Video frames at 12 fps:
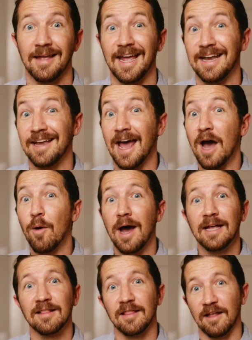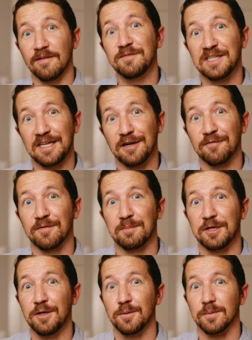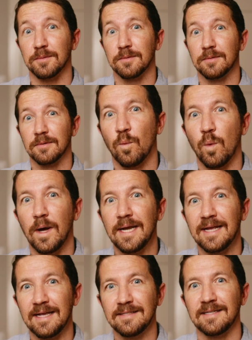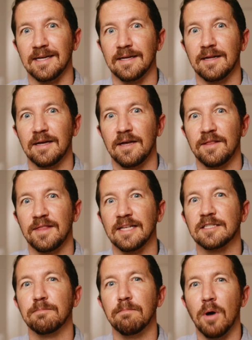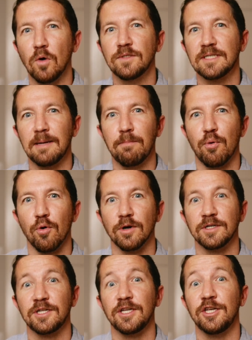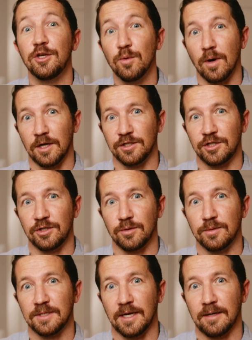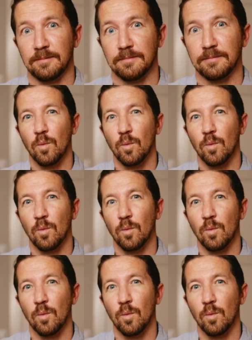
And now I'd love to hear from you. What is it that's most important to you on shoot day?